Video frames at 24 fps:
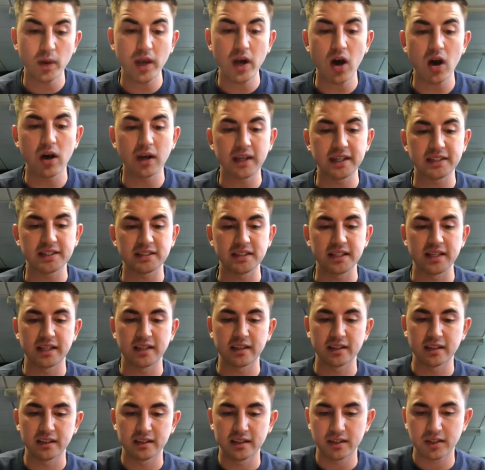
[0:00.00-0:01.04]
are listening,"
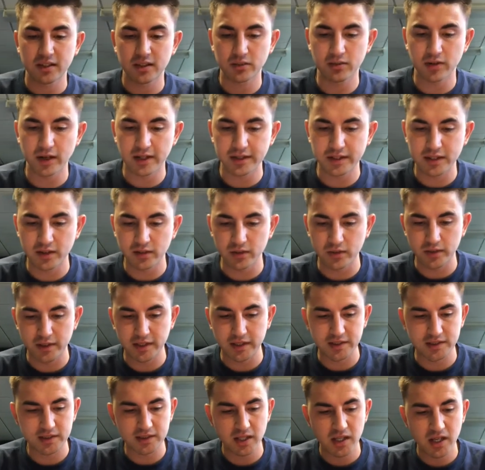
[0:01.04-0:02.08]
cried the
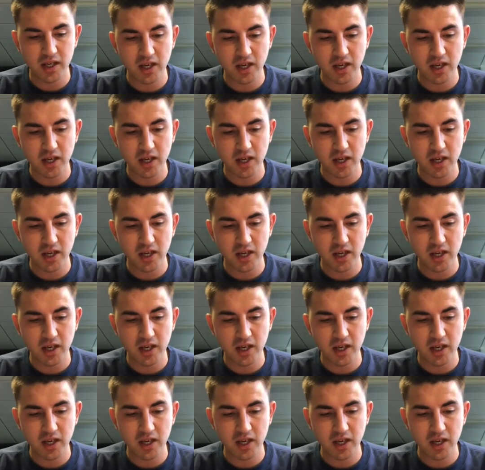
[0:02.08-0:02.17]
audience,